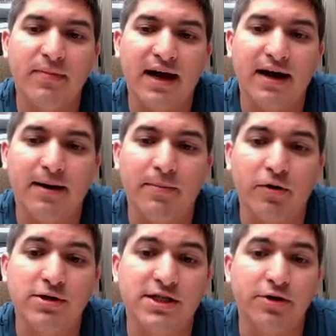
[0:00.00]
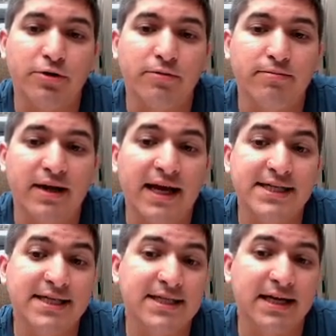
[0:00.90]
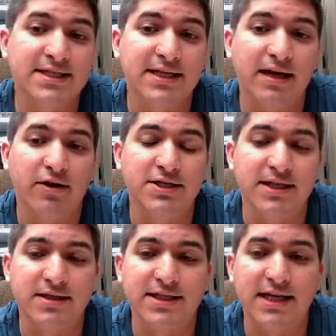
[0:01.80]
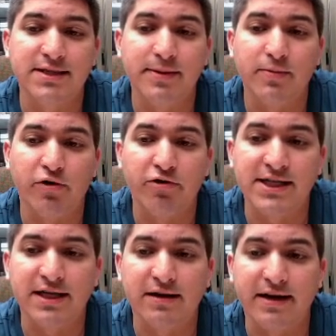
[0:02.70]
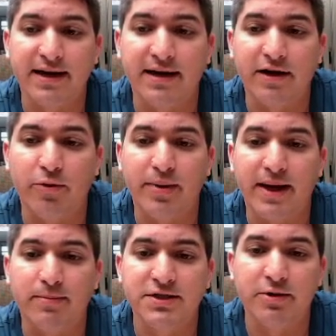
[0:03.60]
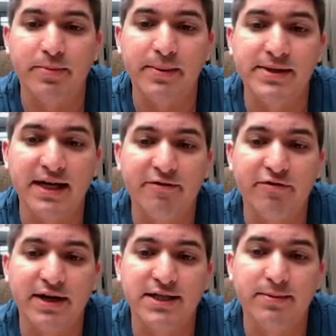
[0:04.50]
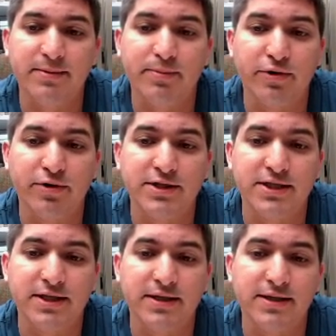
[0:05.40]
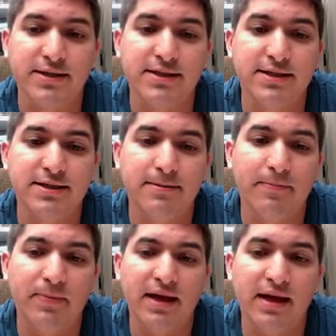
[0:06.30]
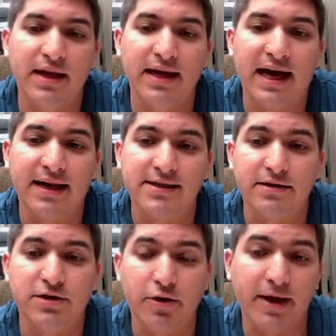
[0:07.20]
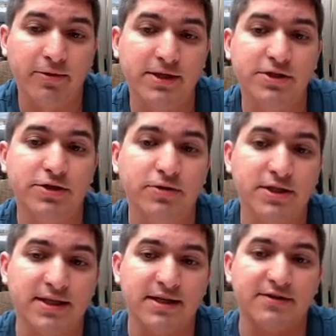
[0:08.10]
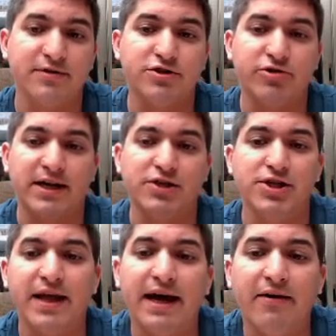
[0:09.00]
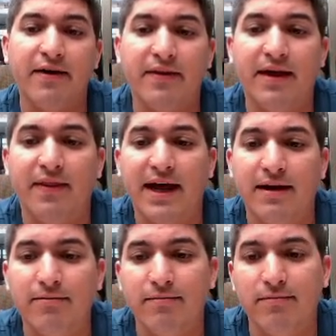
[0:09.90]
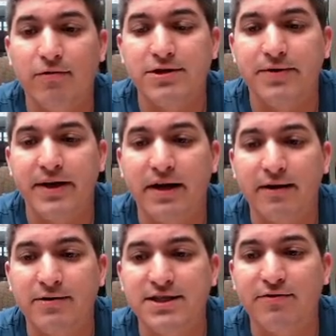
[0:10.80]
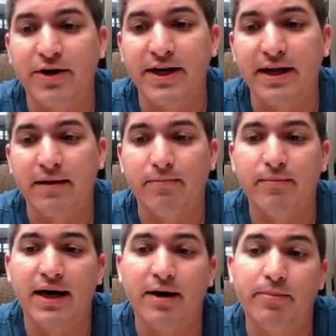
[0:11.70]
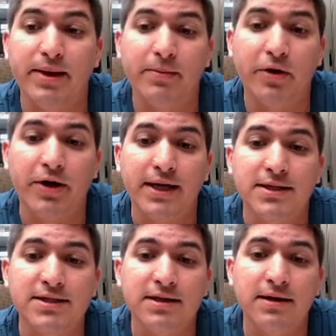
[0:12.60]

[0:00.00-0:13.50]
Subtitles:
And also, light intensity losses tend to be more critical in the OPM. So beam delivery is important. And so you may want to choose a different strategy there, and that also includes avoiding beam noise,